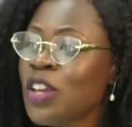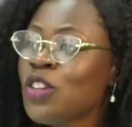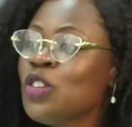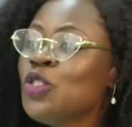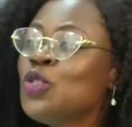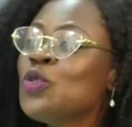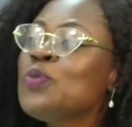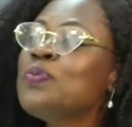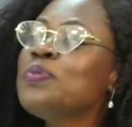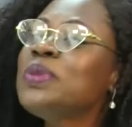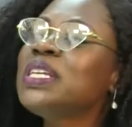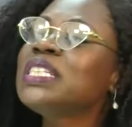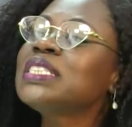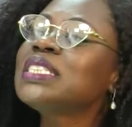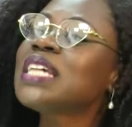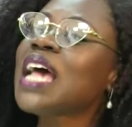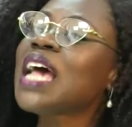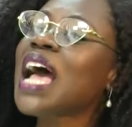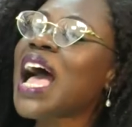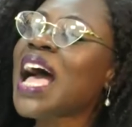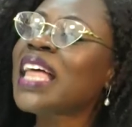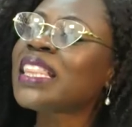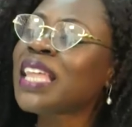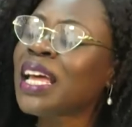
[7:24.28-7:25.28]
You meet
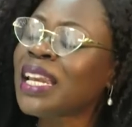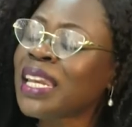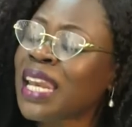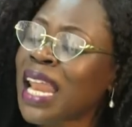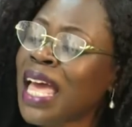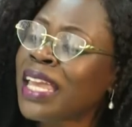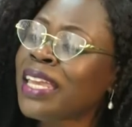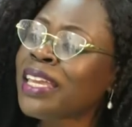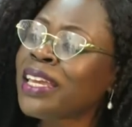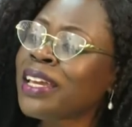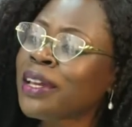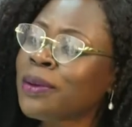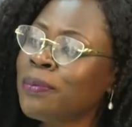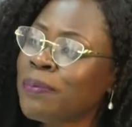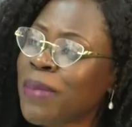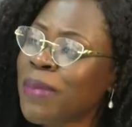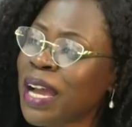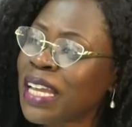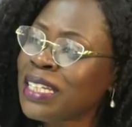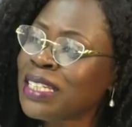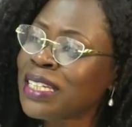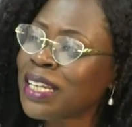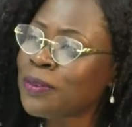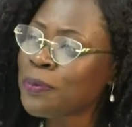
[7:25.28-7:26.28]
other
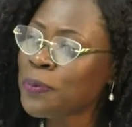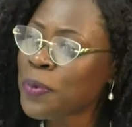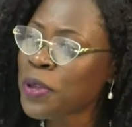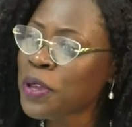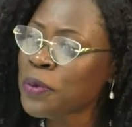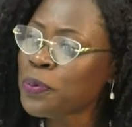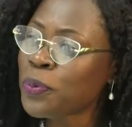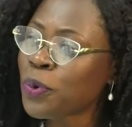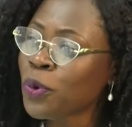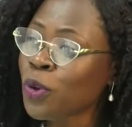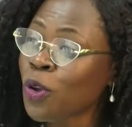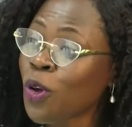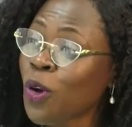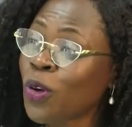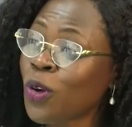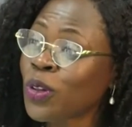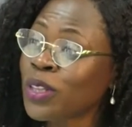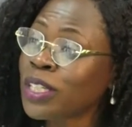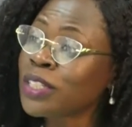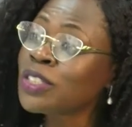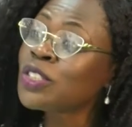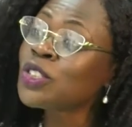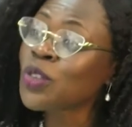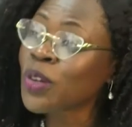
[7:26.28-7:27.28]
like-minded people on
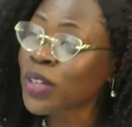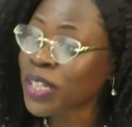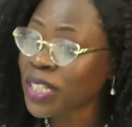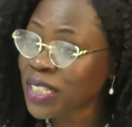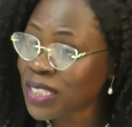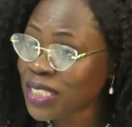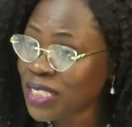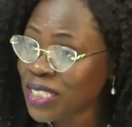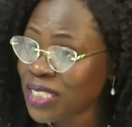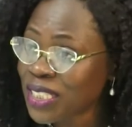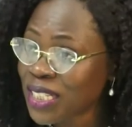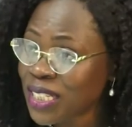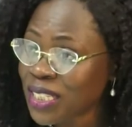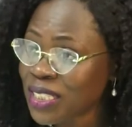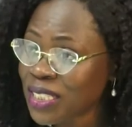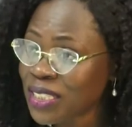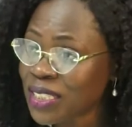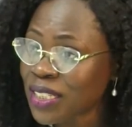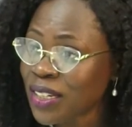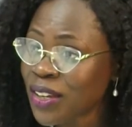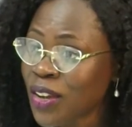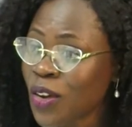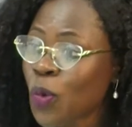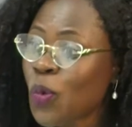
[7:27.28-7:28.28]
the stock exchange
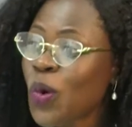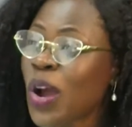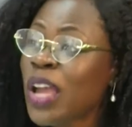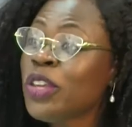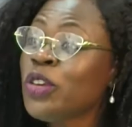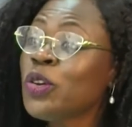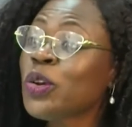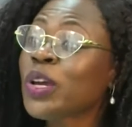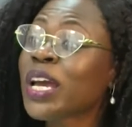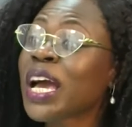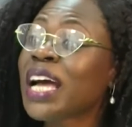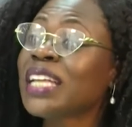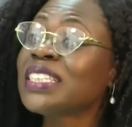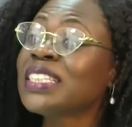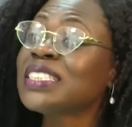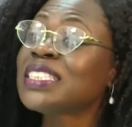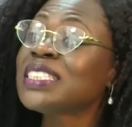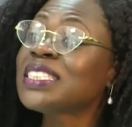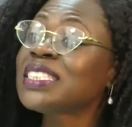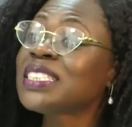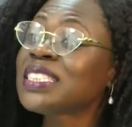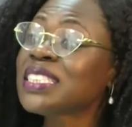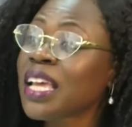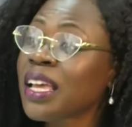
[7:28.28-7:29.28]
where you can
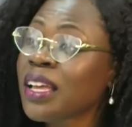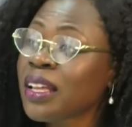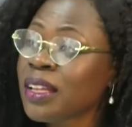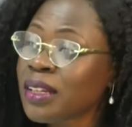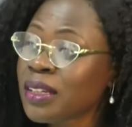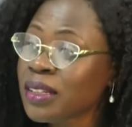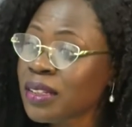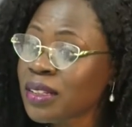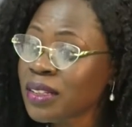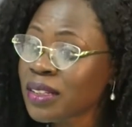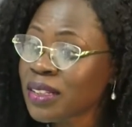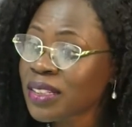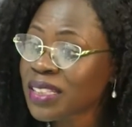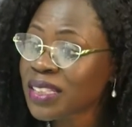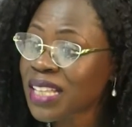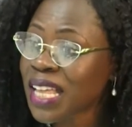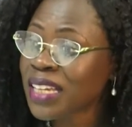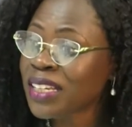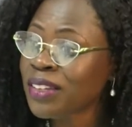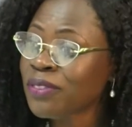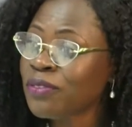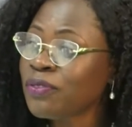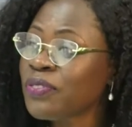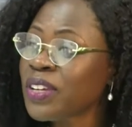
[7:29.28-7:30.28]
sell
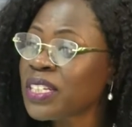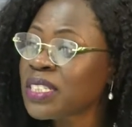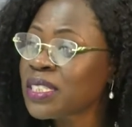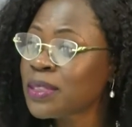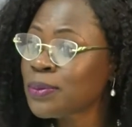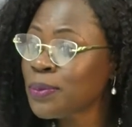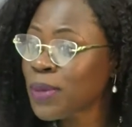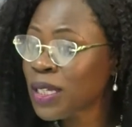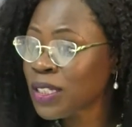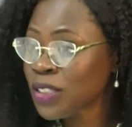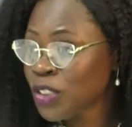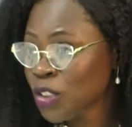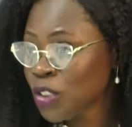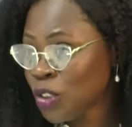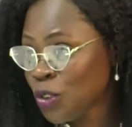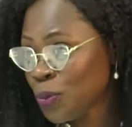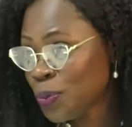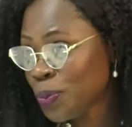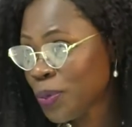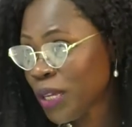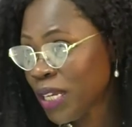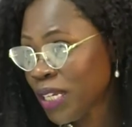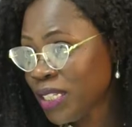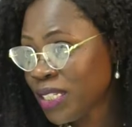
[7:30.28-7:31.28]
that investment you
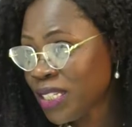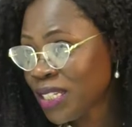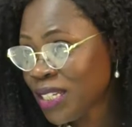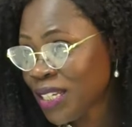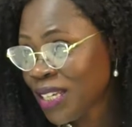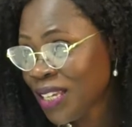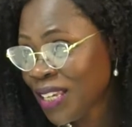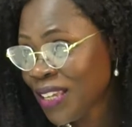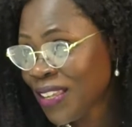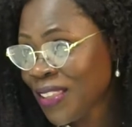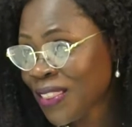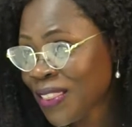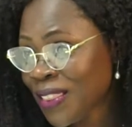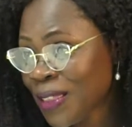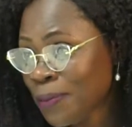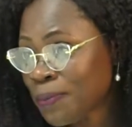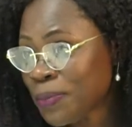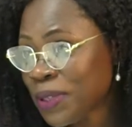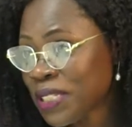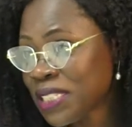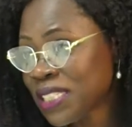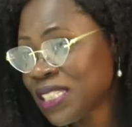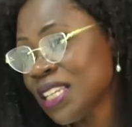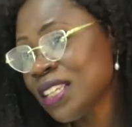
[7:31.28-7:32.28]
made in the
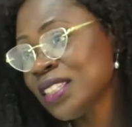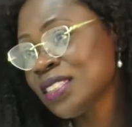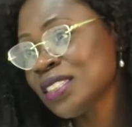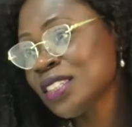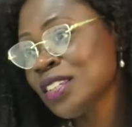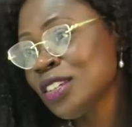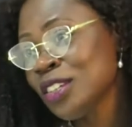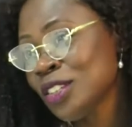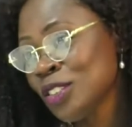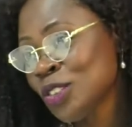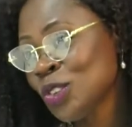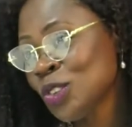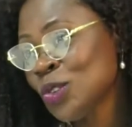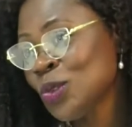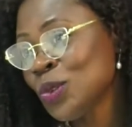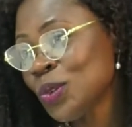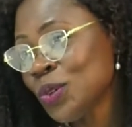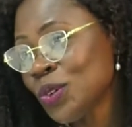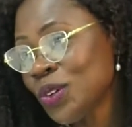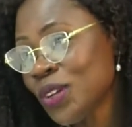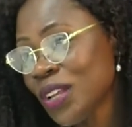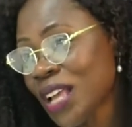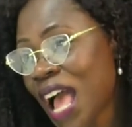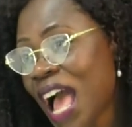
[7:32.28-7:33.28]
business to
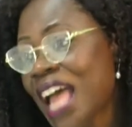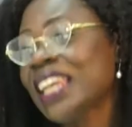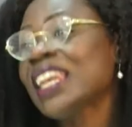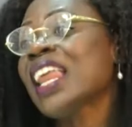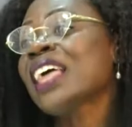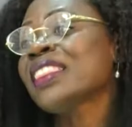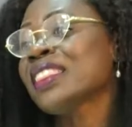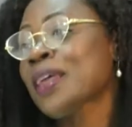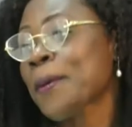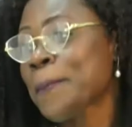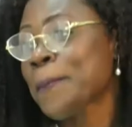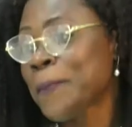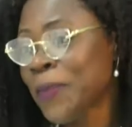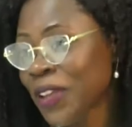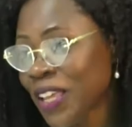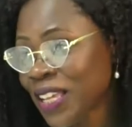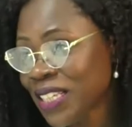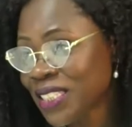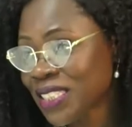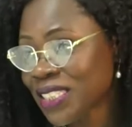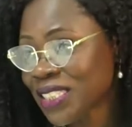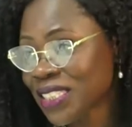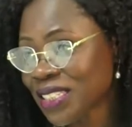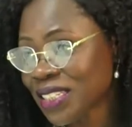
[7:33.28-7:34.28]
another
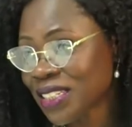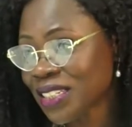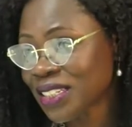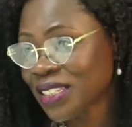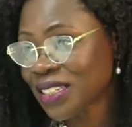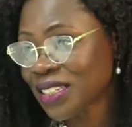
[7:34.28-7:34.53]
person.